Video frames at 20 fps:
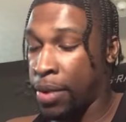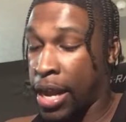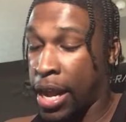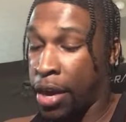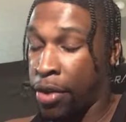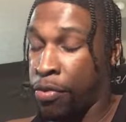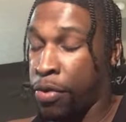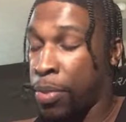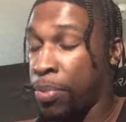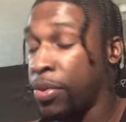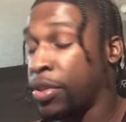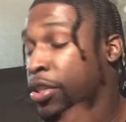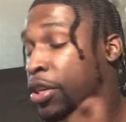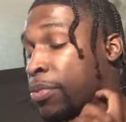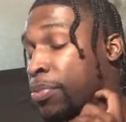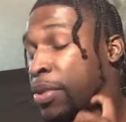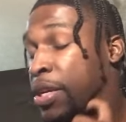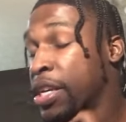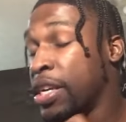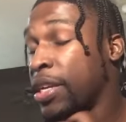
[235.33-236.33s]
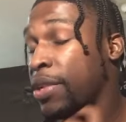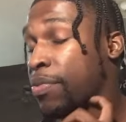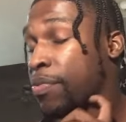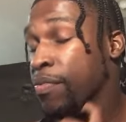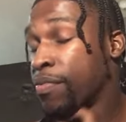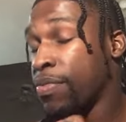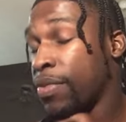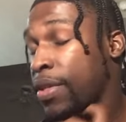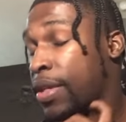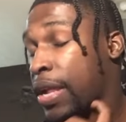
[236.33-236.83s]
equipment is going to be
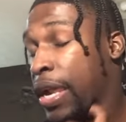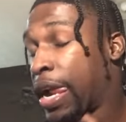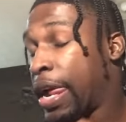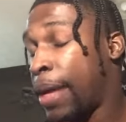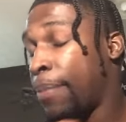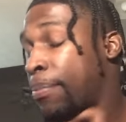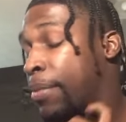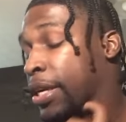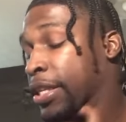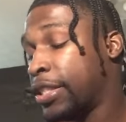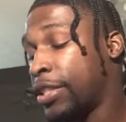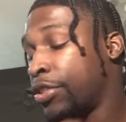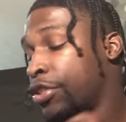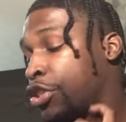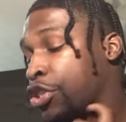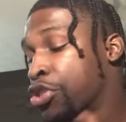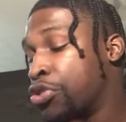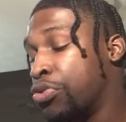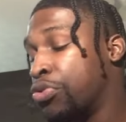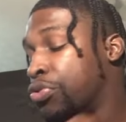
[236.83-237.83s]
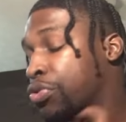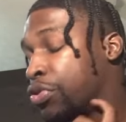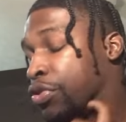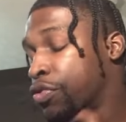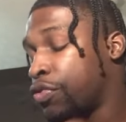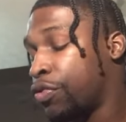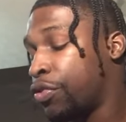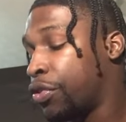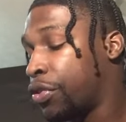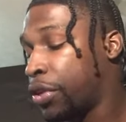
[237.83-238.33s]
a must use
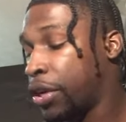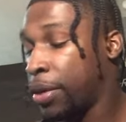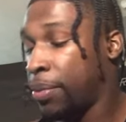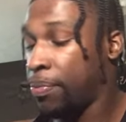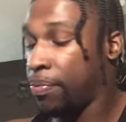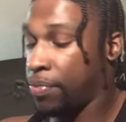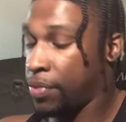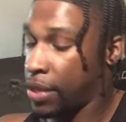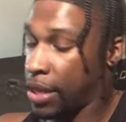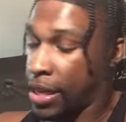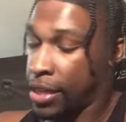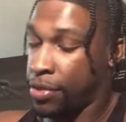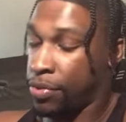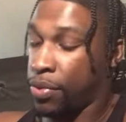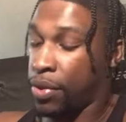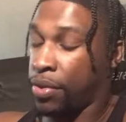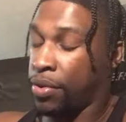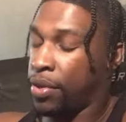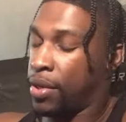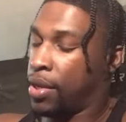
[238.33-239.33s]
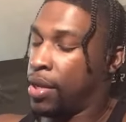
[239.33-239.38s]
for them as well.